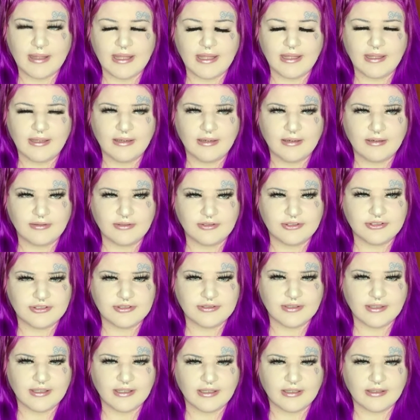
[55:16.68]
bed and
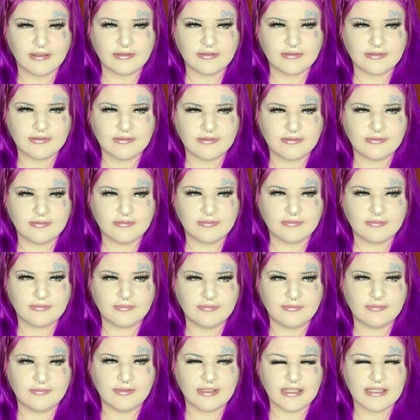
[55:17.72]
just, like,
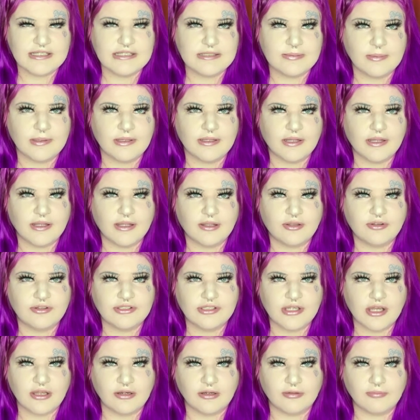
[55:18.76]
gets me, like, a
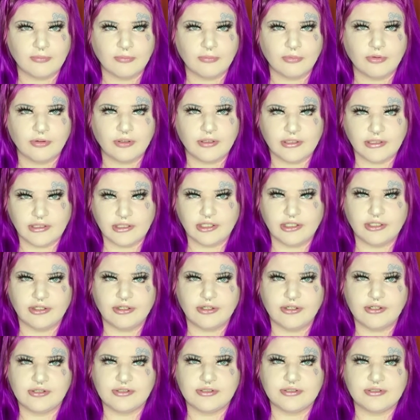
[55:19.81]
ton of more
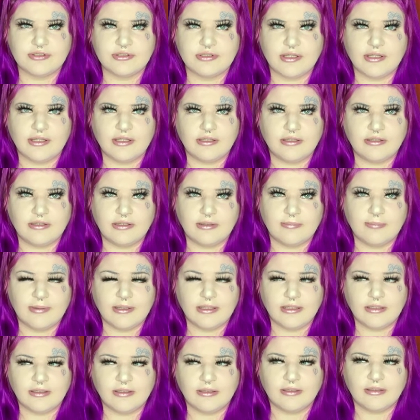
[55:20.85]
years in the
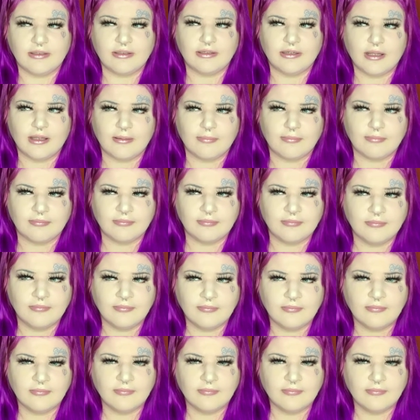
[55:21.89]
bin, and I'm